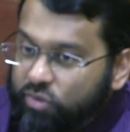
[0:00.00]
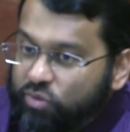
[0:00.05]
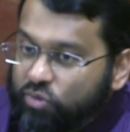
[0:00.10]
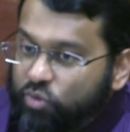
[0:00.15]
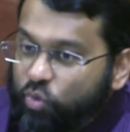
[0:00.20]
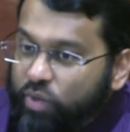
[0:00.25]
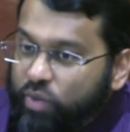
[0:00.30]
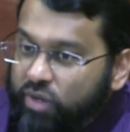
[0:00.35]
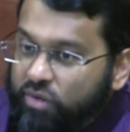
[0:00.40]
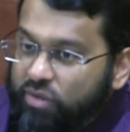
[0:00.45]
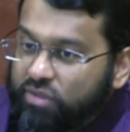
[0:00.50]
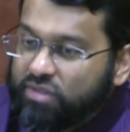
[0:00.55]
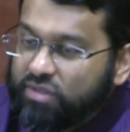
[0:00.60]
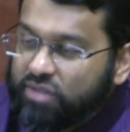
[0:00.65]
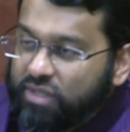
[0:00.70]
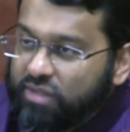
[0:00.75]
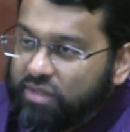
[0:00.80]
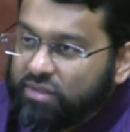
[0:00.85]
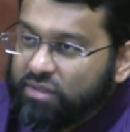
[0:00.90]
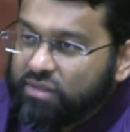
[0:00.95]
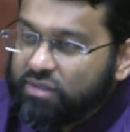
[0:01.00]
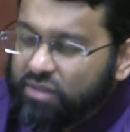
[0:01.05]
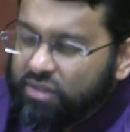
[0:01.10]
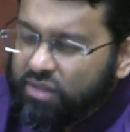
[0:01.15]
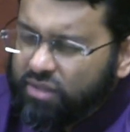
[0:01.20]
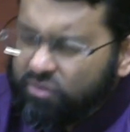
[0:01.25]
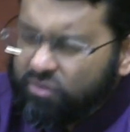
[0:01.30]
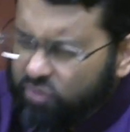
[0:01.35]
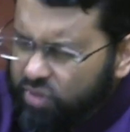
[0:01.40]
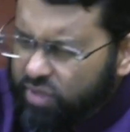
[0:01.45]
weird scenes,
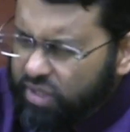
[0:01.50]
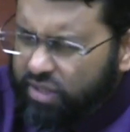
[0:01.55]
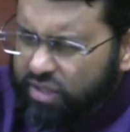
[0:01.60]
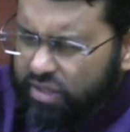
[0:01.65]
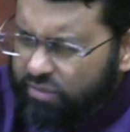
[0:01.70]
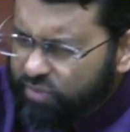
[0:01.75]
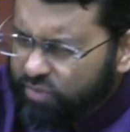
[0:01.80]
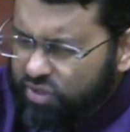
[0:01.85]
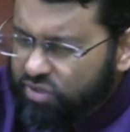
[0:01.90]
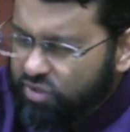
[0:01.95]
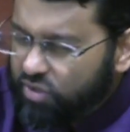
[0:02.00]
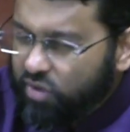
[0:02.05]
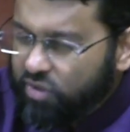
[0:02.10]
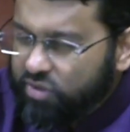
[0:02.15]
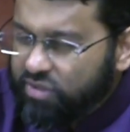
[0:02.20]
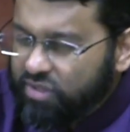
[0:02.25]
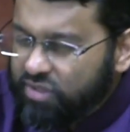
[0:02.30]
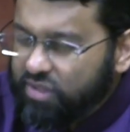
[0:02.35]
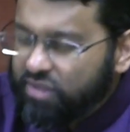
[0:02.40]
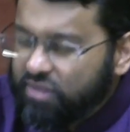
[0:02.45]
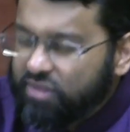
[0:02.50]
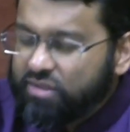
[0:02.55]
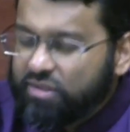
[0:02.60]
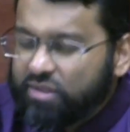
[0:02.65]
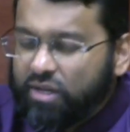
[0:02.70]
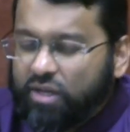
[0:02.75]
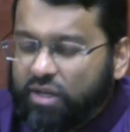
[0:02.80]
really bizarre scenes.